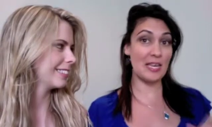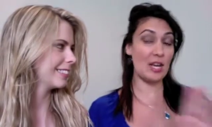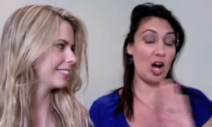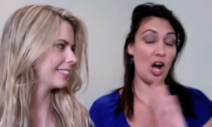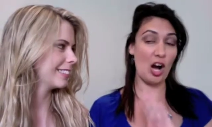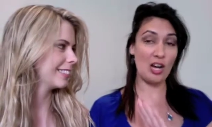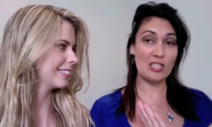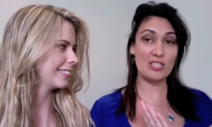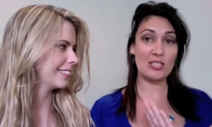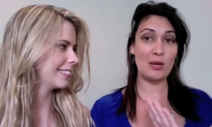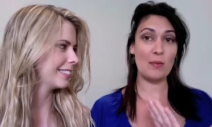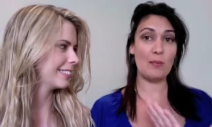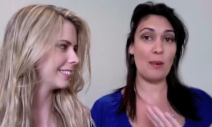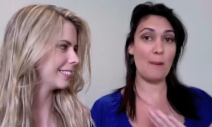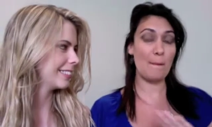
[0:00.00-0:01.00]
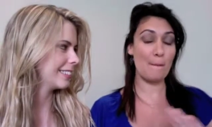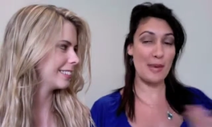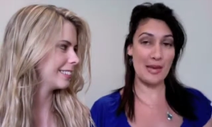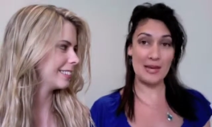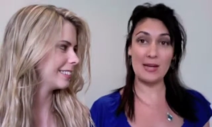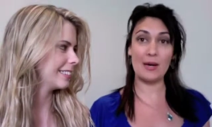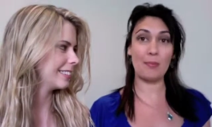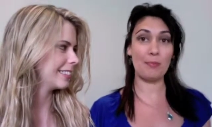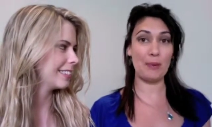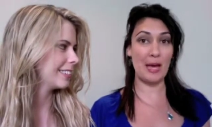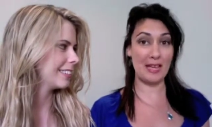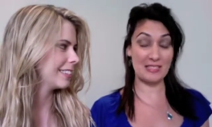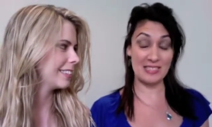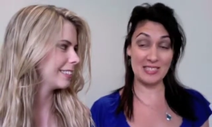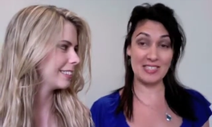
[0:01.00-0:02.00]
Speaker 1: an awesome makeup and
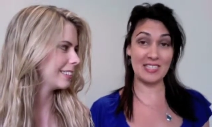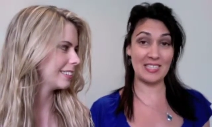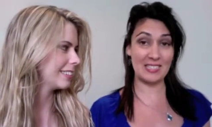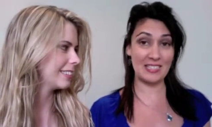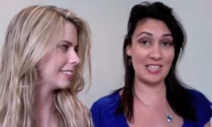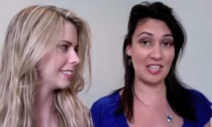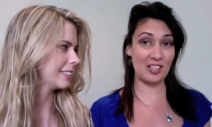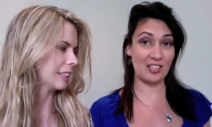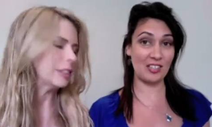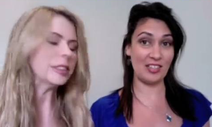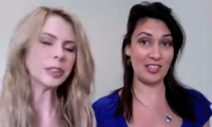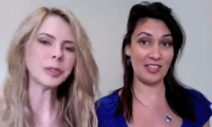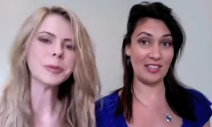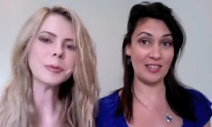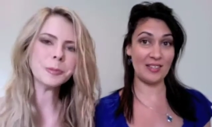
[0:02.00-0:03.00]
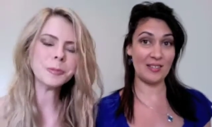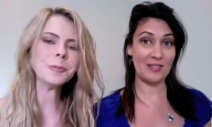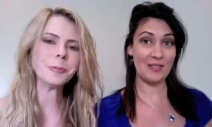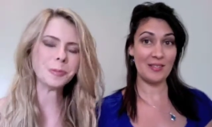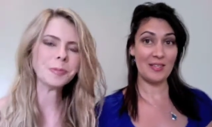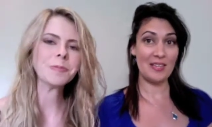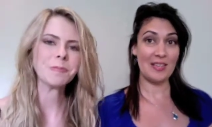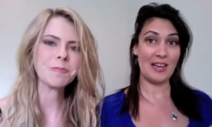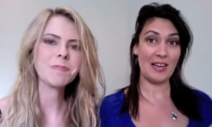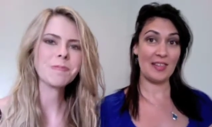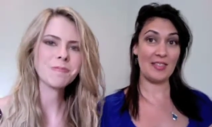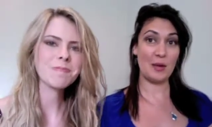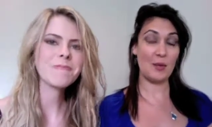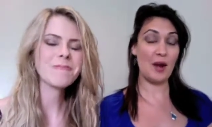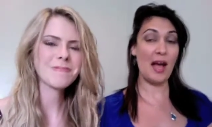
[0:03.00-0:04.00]
skincare line. Mm-hmm. And they
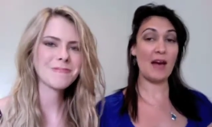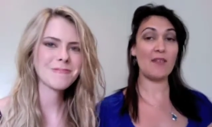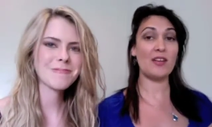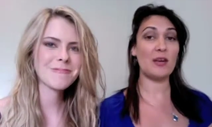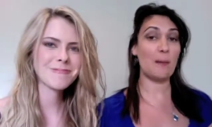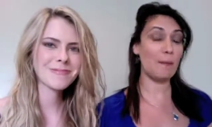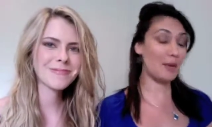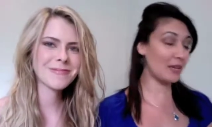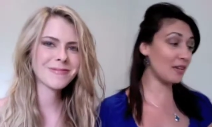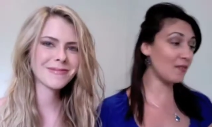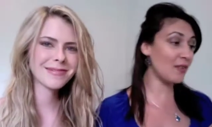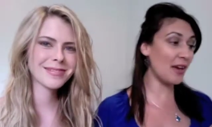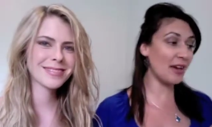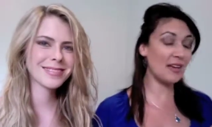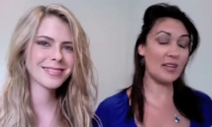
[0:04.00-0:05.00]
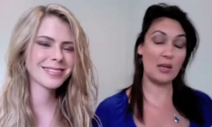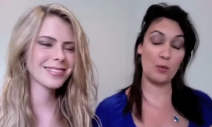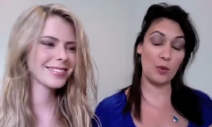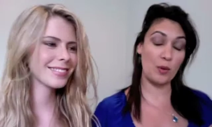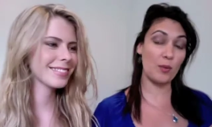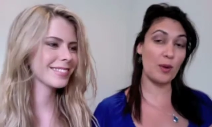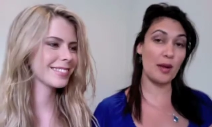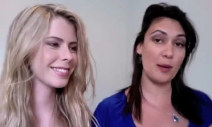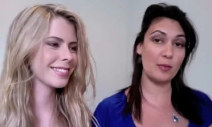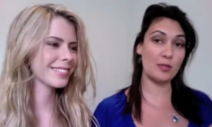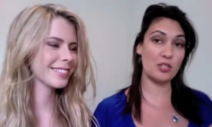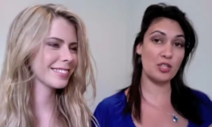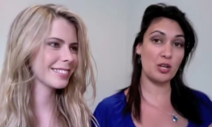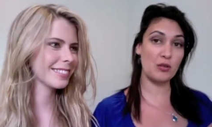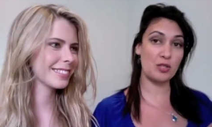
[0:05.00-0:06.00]
were having a big event, and we were able to
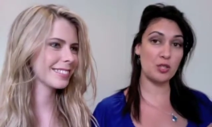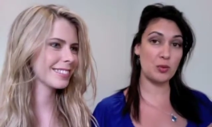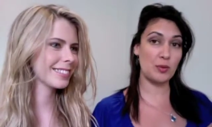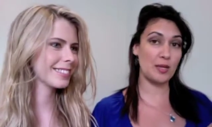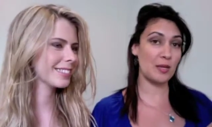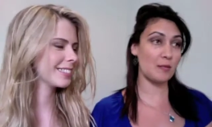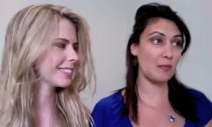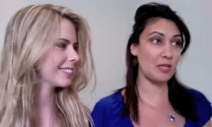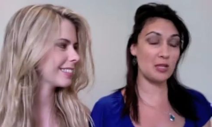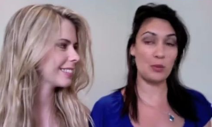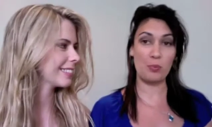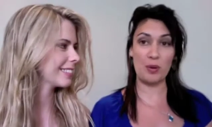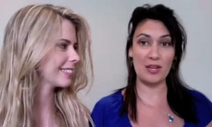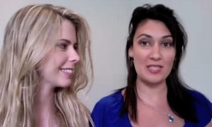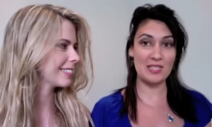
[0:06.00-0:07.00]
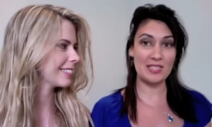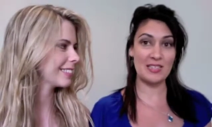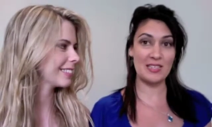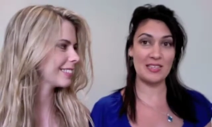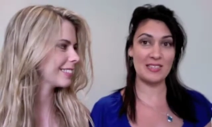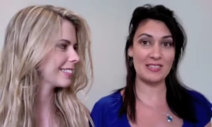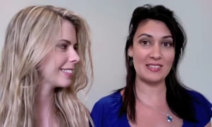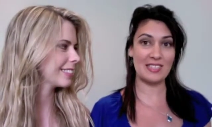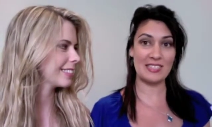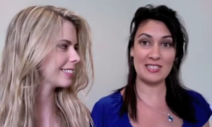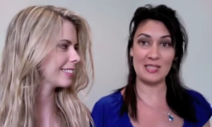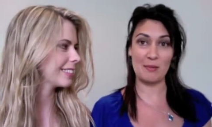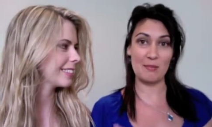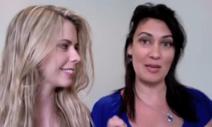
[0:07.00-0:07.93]
go to it, meet the president, get some